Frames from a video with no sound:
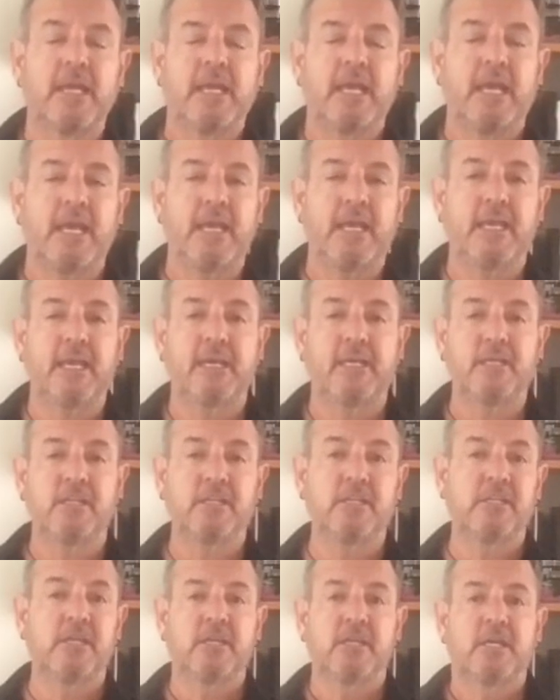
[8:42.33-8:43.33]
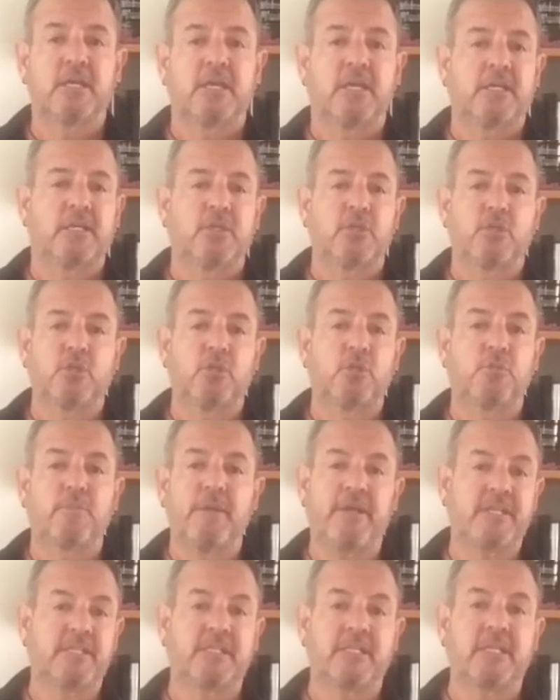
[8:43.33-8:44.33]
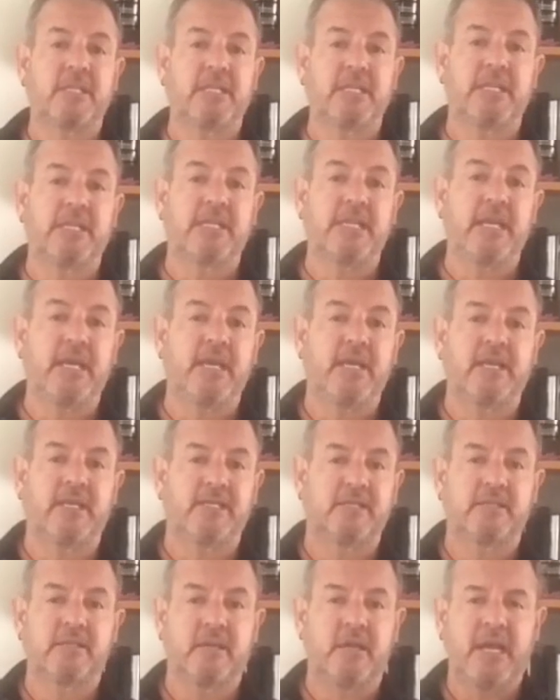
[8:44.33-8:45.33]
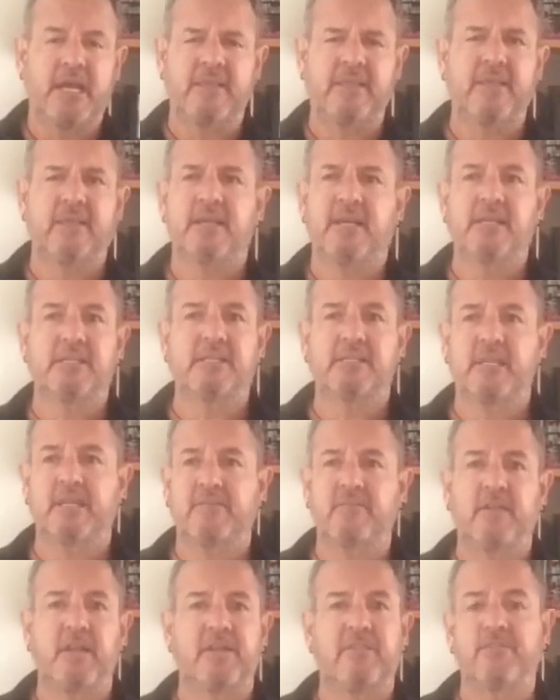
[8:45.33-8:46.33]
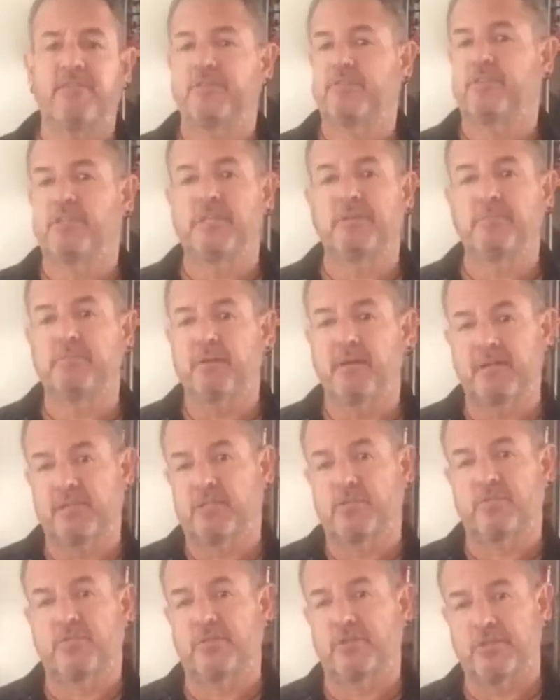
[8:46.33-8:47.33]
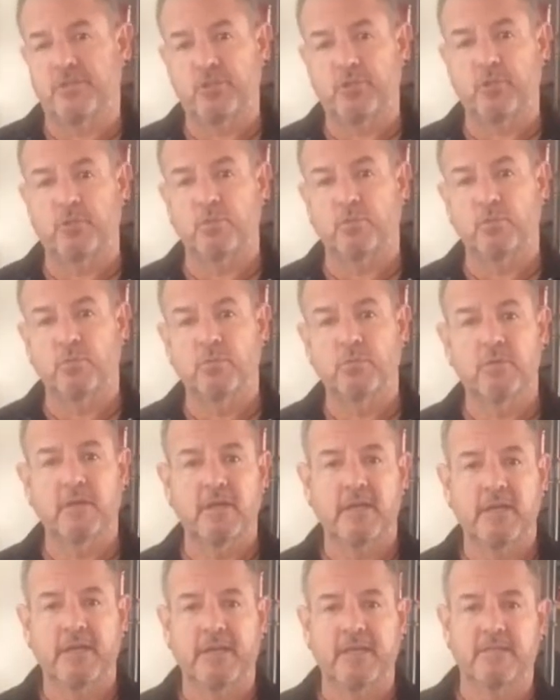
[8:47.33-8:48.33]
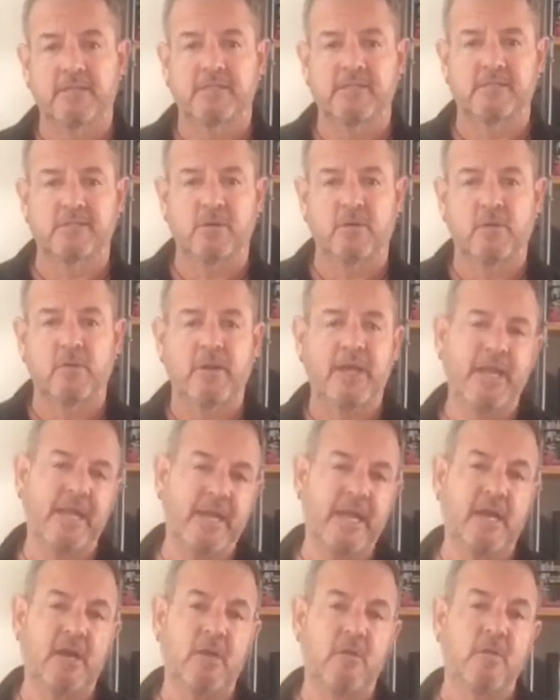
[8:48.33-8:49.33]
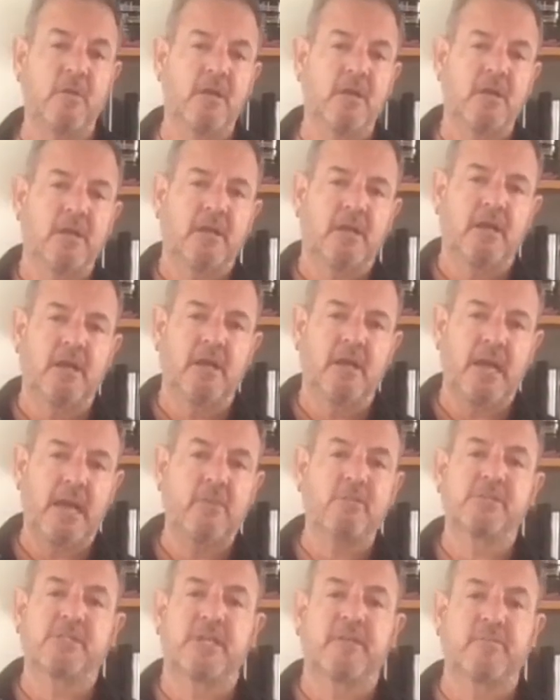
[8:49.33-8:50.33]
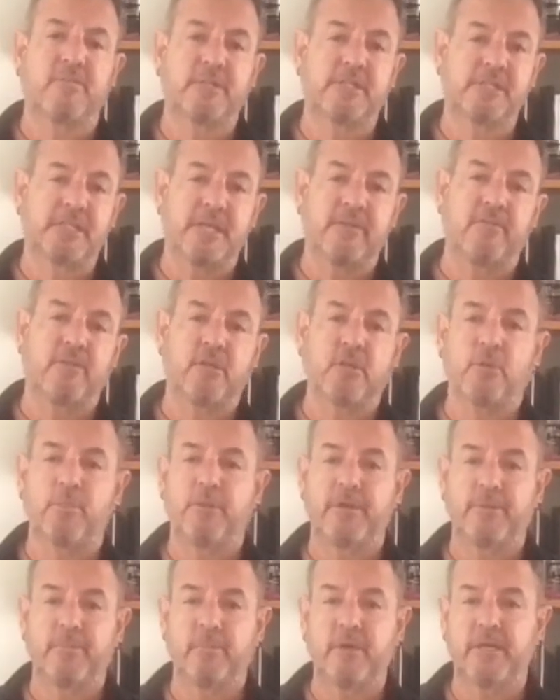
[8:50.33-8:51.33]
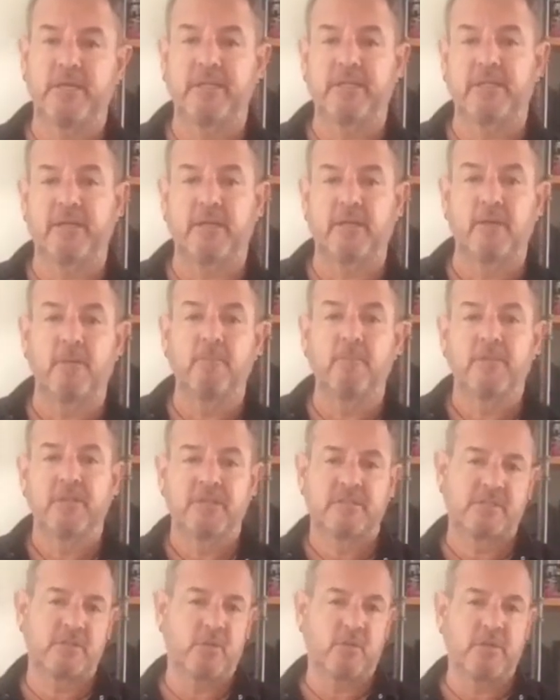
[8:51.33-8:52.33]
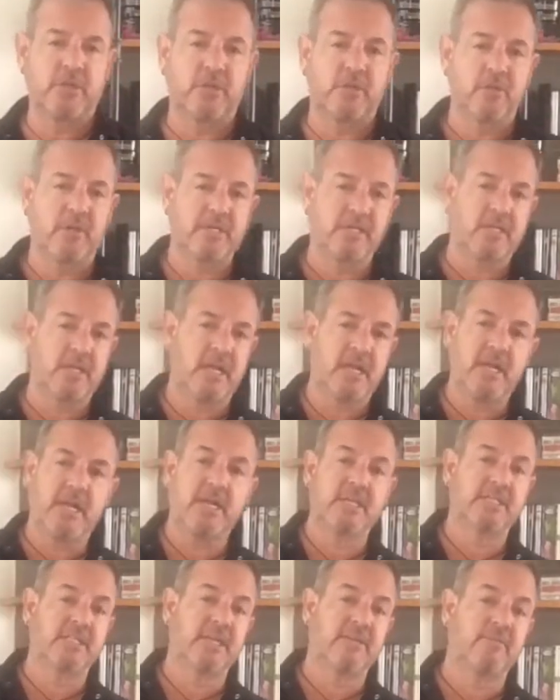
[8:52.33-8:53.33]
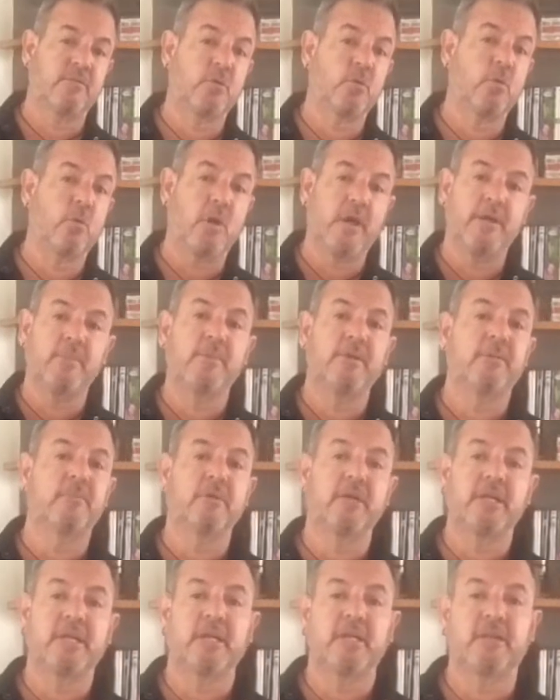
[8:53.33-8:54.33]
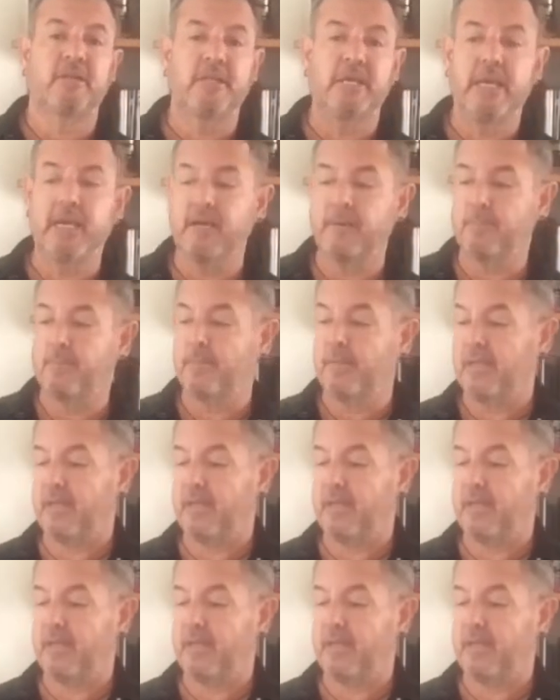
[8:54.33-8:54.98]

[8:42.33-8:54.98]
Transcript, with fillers: and you basically get it. I think I saved like $15 for the two, and so anyhow, I was able to save a little bit of money there. So, you know, I saved quite a bit of money on the amp.